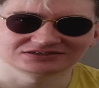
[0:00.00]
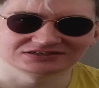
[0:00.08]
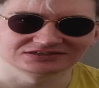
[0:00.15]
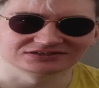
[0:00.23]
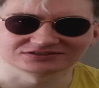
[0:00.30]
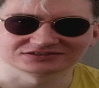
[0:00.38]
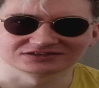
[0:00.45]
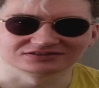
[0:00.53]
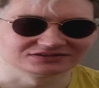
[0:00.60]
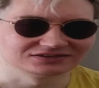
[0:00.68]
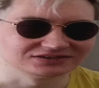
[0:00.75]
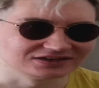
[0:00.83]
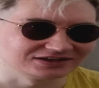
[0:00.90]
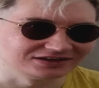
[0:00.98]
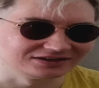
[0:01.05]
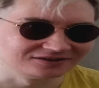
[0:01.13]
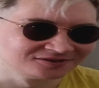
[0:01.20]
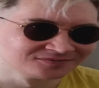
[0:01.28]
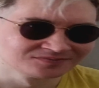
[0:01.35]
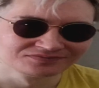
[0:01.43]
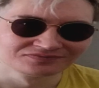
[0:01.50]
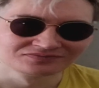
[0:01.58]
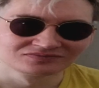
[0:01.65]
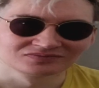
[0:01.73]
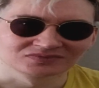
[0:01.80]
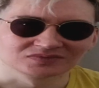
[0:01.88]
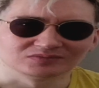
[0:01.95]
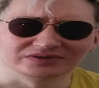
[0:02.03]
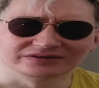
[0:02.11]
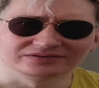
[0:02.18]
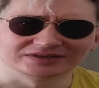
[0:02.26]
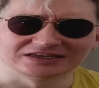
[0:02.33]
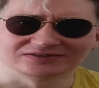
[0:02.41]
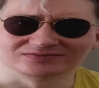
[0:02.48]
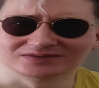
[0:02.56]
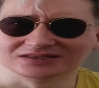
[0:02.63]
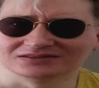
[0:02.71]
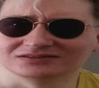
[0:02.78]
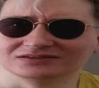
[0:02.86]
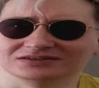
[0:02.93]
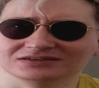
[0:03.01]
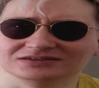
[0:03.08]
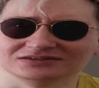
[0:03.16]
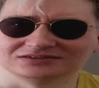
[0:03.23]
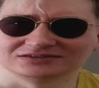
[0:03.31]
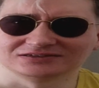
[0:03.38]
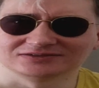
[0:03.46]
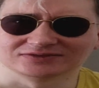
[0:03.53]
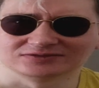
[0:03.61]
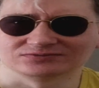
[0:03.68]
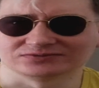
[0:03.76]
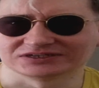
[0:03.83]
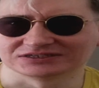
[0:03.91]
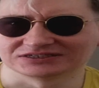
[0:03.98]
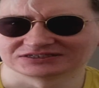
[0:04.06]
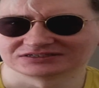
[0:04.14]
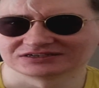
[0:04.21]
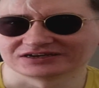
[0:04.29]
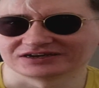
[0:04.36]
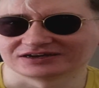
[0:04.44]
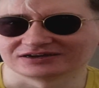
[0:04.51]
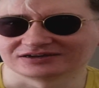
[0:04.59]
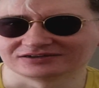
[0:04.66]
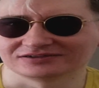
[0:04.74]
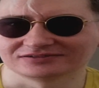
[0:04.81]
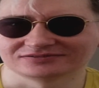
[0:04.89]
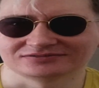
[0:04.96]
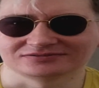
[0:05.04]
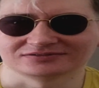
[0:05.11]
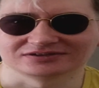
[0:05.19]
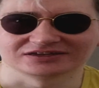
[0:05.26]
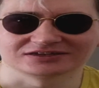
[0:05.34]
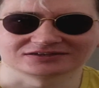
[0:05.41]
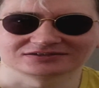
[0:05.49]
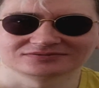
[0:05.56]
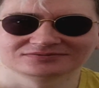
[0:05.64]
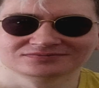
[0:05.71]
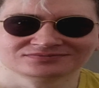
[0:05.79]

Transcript: she doesn't believe that he even was like